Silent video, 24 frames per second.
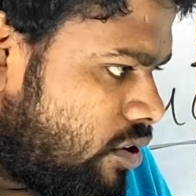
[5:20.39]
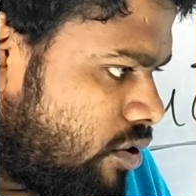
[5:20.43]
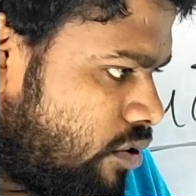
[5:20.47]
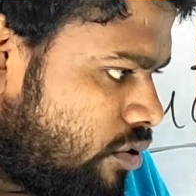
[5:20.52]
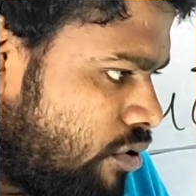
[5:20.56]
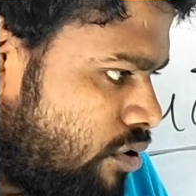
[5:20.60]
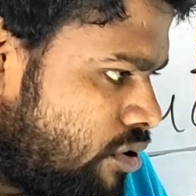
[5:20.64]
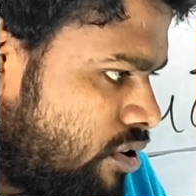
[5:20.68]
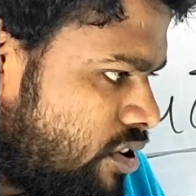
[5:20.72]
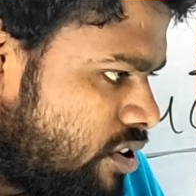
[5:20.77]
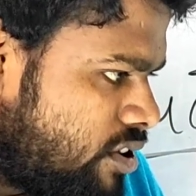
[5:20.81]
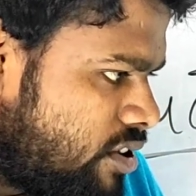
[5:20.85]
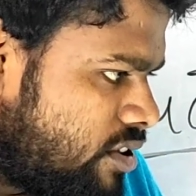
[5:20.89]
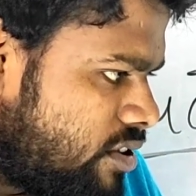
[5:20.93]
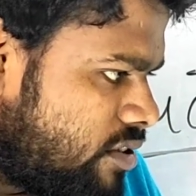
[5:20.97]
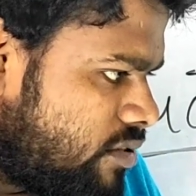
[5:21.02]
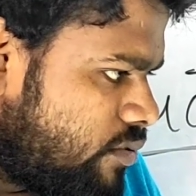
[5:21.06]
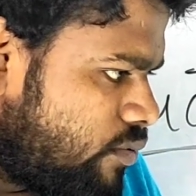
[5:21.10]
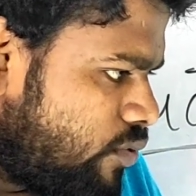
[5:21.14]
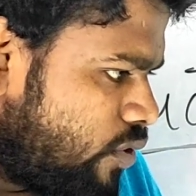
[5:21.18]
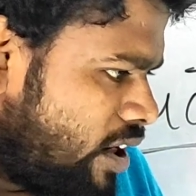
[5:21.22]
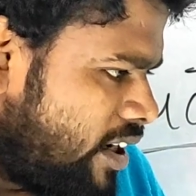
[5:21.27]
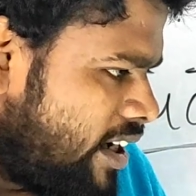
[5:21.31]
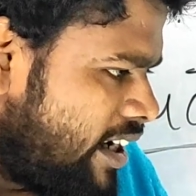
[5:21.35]
throws
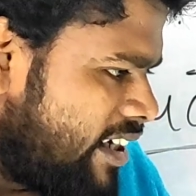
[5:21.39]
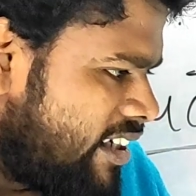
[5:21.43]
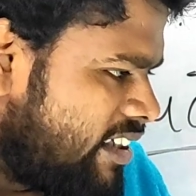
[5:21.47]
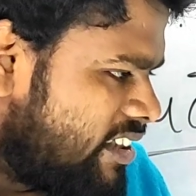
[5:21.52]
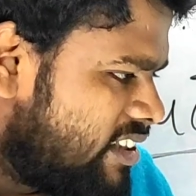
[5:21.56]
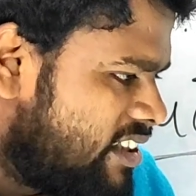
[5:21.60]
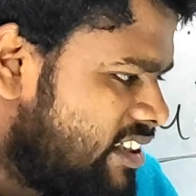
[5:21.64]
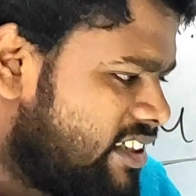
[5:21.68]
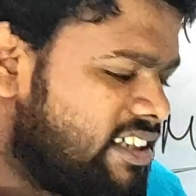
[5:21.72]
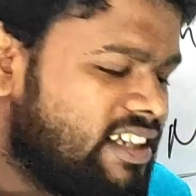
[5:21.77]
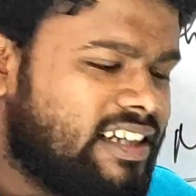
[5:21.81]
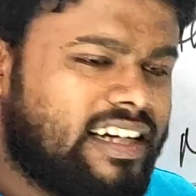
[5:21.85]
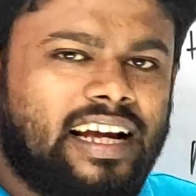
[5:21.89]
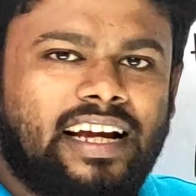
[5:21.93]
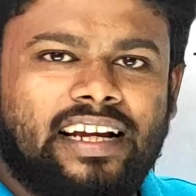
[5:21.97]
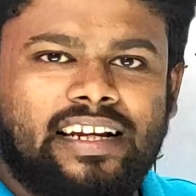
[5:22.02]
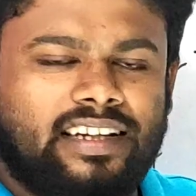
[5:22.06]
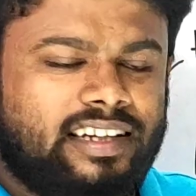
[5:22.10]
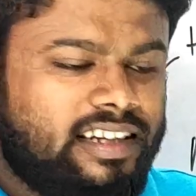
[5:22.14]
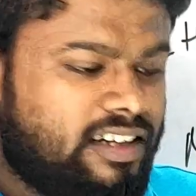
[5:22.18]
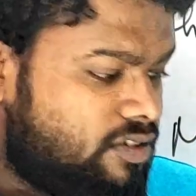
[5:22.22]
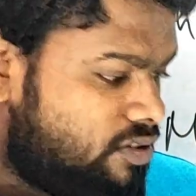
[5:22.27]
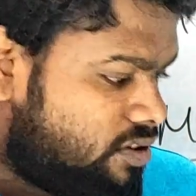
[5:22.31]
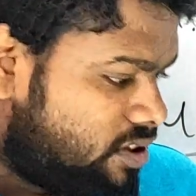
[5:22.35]
what it is written. I
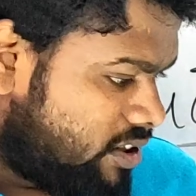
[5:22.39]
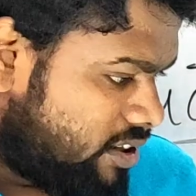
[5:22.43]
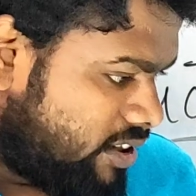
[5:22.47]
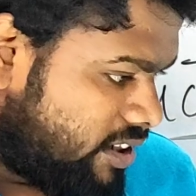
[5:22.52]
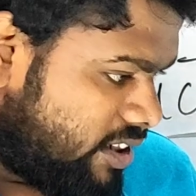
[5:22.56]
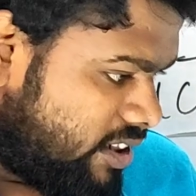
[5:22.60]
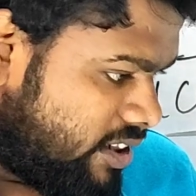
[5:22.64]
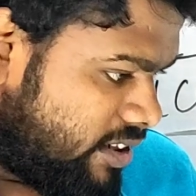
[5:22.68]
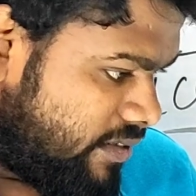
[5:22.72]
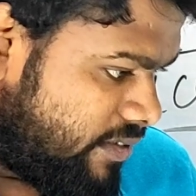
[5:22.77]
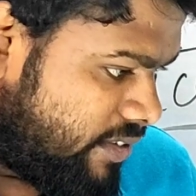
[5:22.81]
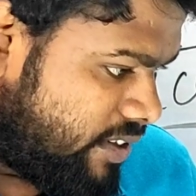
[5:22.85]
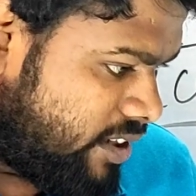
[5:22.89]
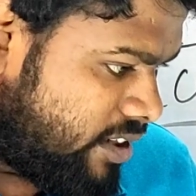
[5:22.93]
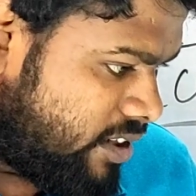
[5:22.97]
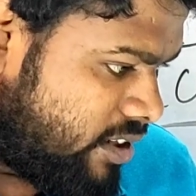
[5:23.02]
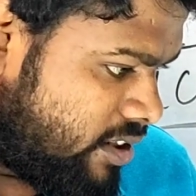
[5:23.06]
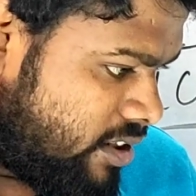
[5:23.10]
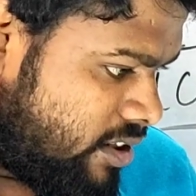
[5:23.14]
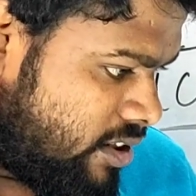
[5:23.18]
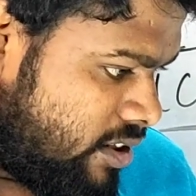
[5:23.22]
cannot read even.